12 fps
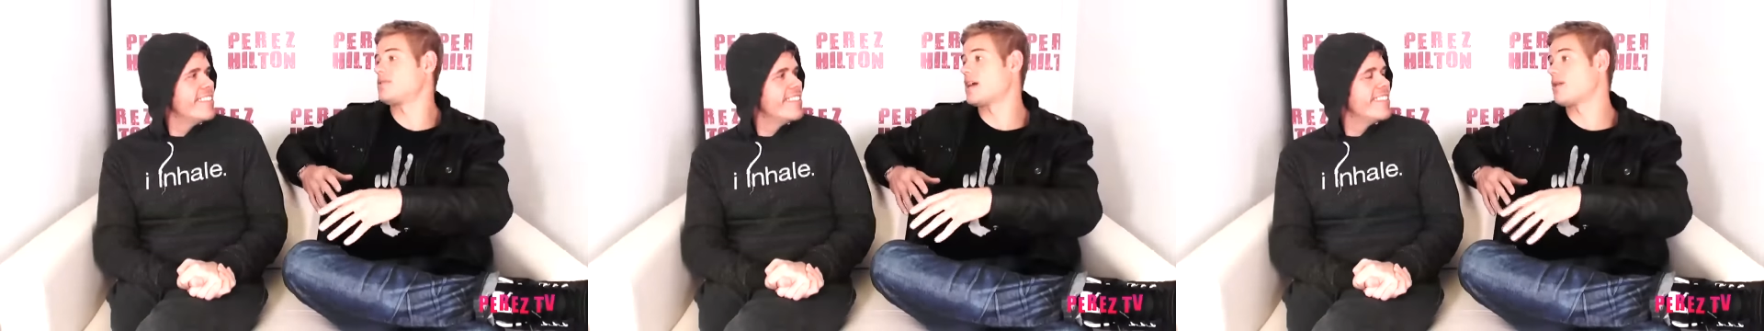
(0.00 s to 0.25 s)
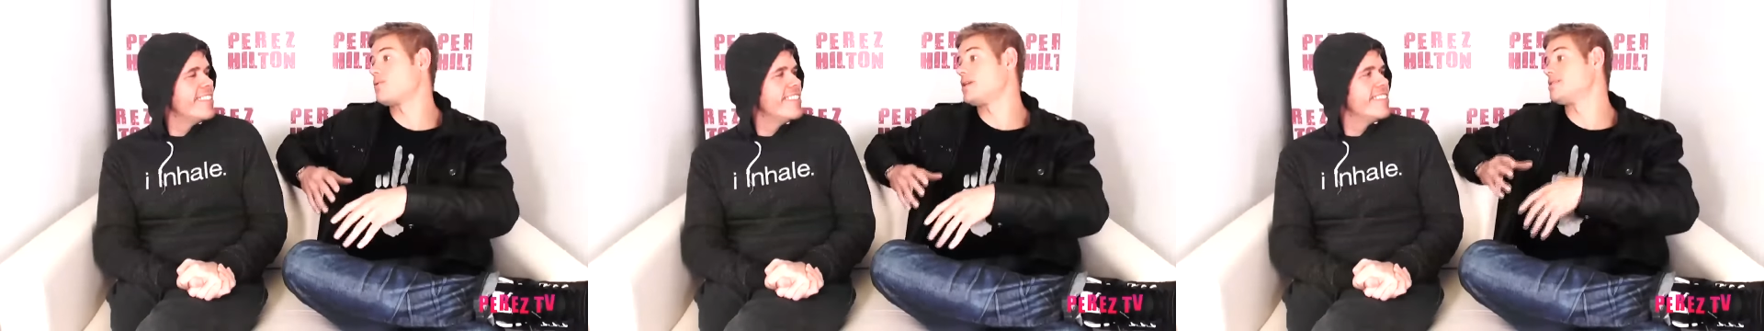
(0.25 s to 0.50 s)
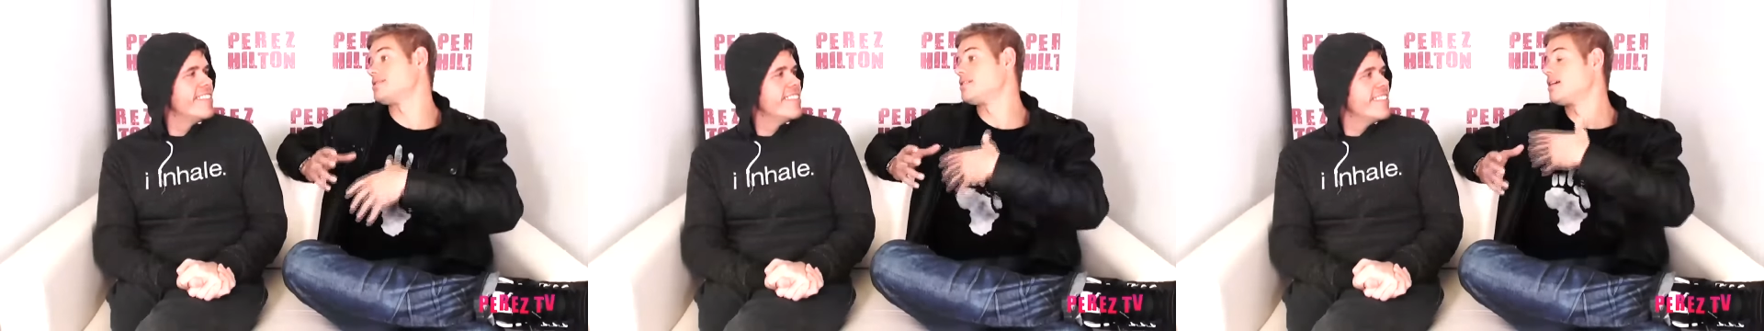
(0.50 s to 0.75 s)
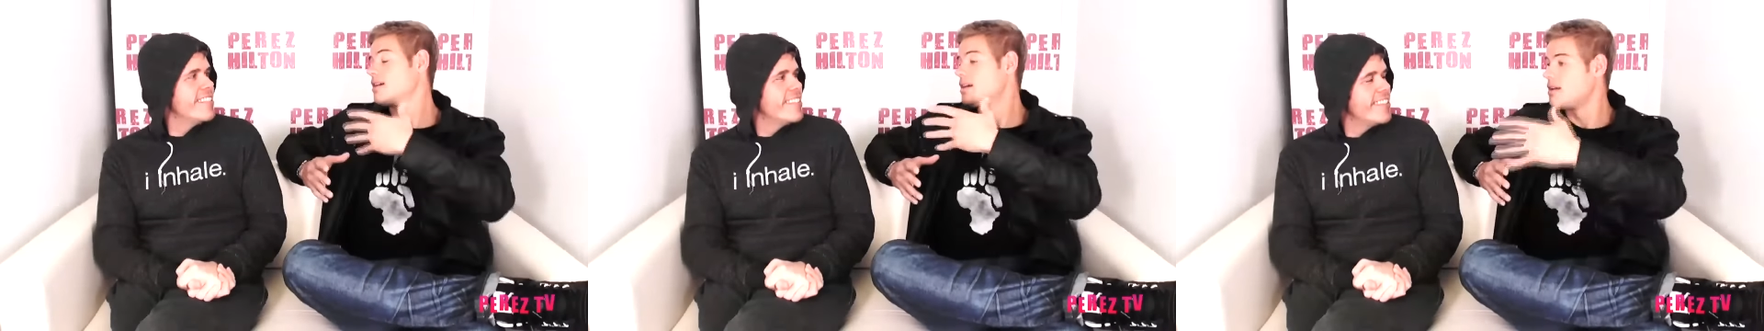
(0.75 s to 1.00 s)
Speaker 1: for that reason.
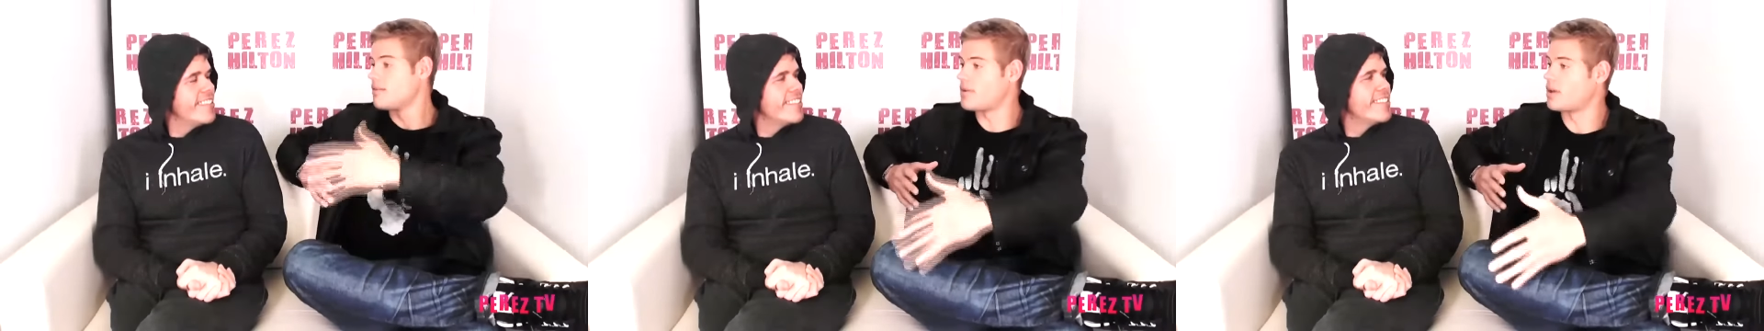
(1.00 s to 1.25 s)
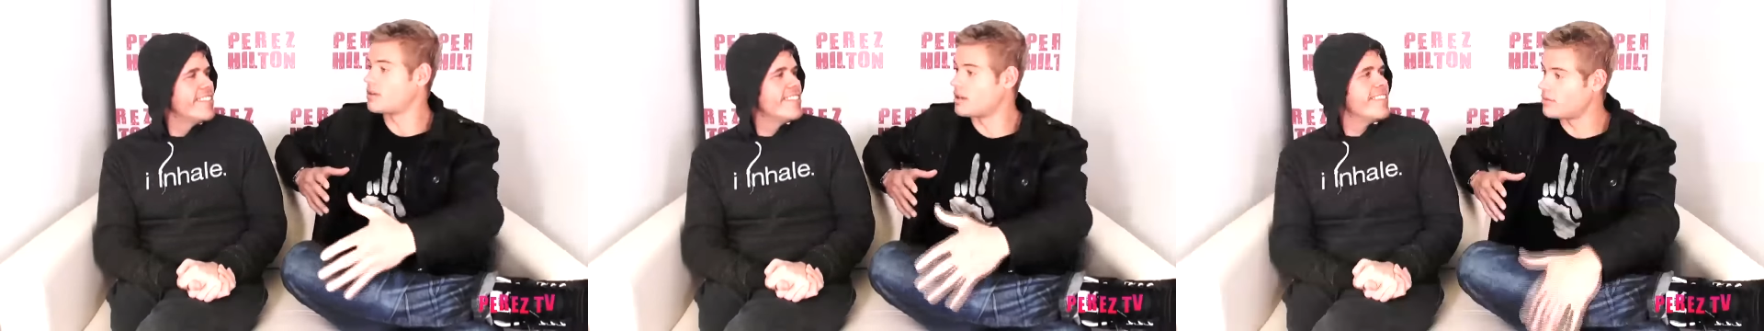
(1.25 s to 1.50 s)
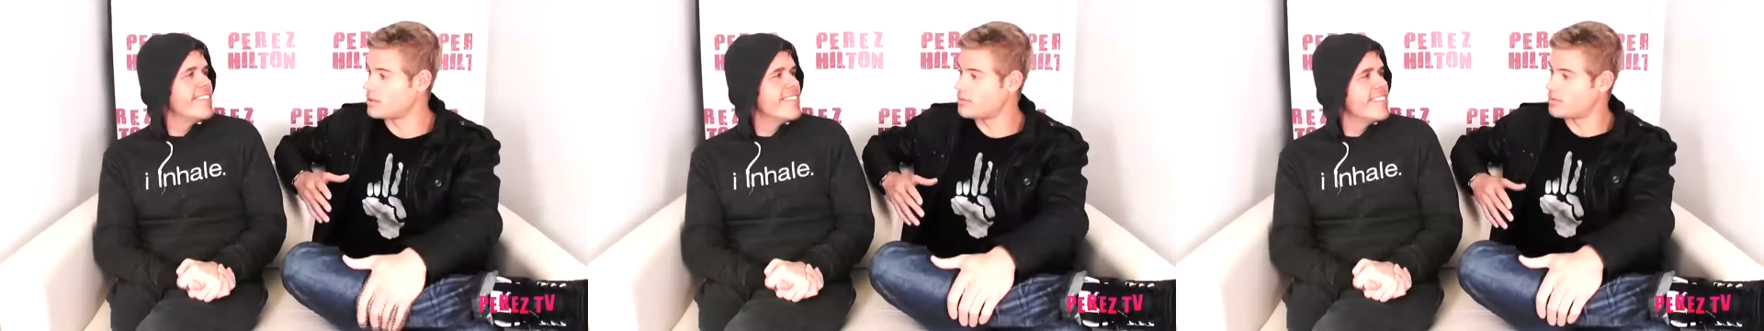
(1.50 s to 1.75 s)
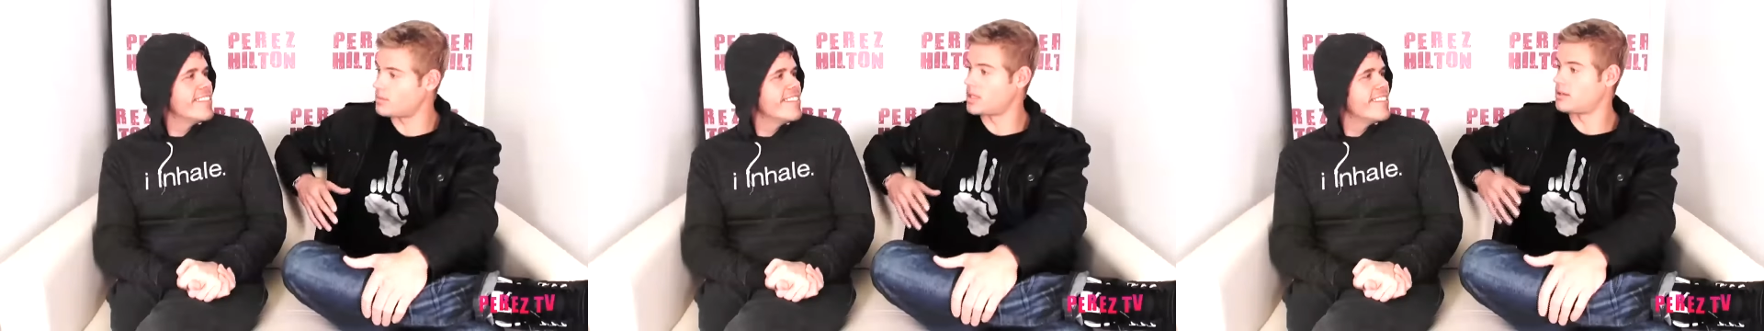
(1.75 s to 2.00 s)
Fell in love with
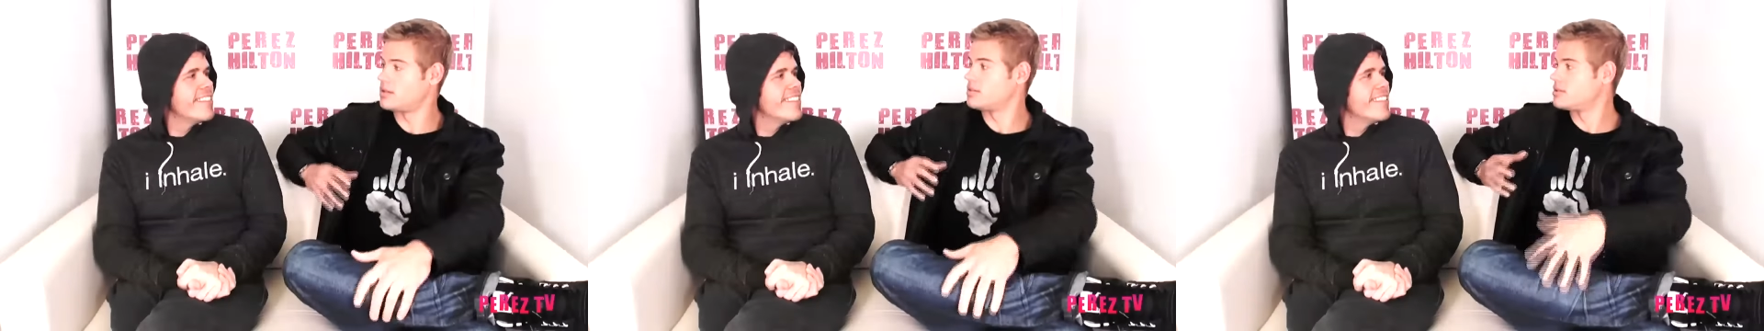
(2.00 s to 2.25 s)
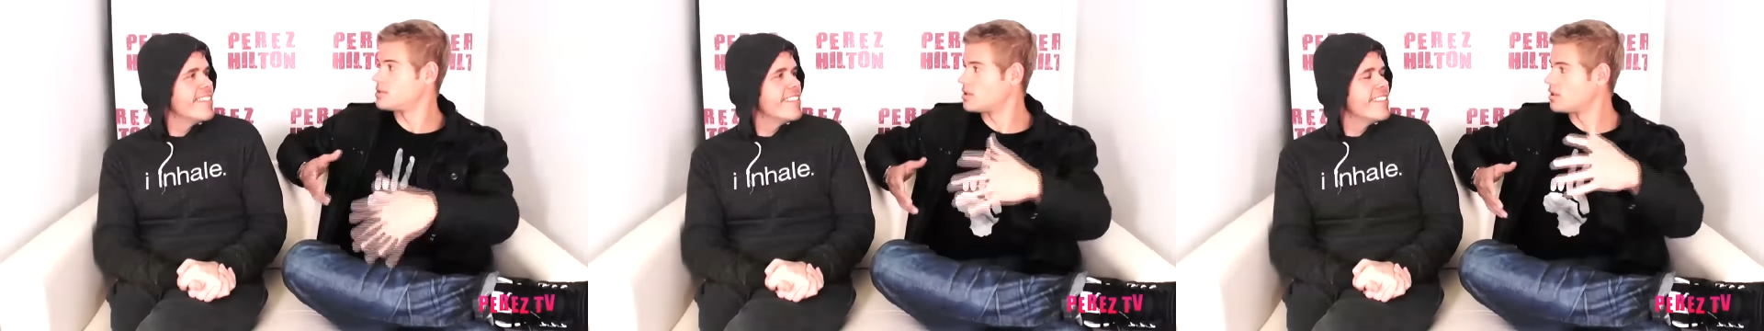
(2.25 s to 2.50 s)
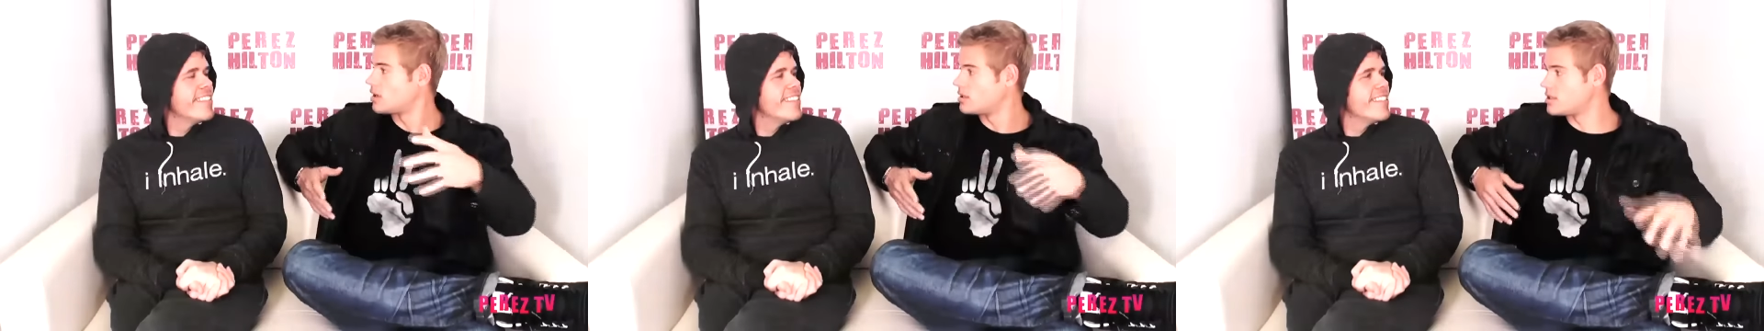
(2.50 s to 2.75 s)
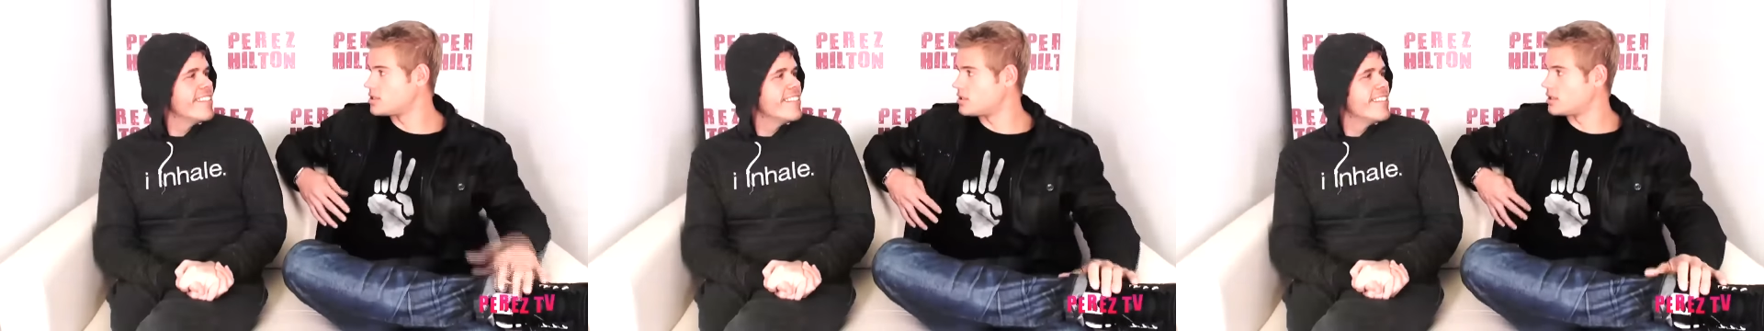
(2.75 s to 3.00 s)
it from there, and then started
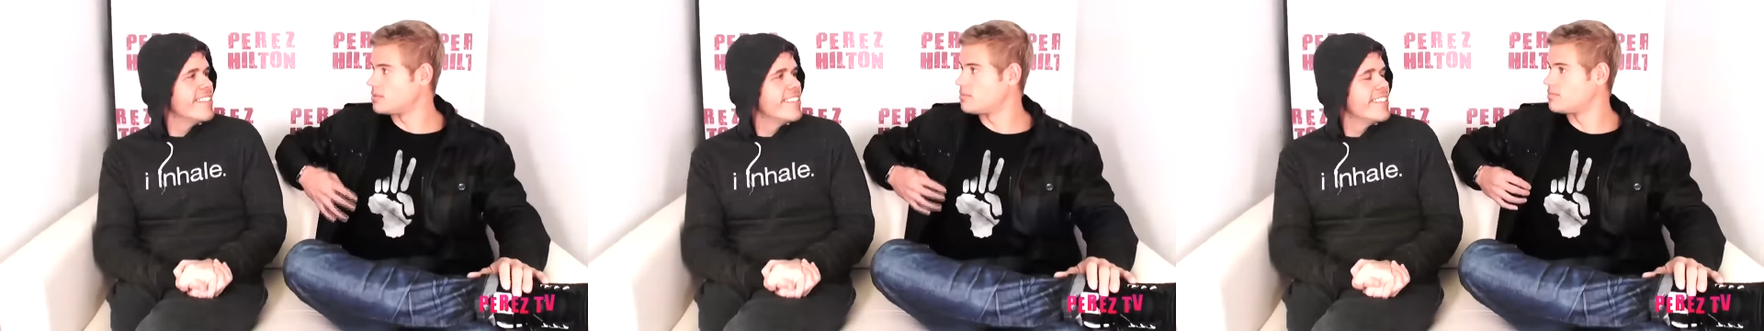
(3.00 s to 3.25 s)
auditioning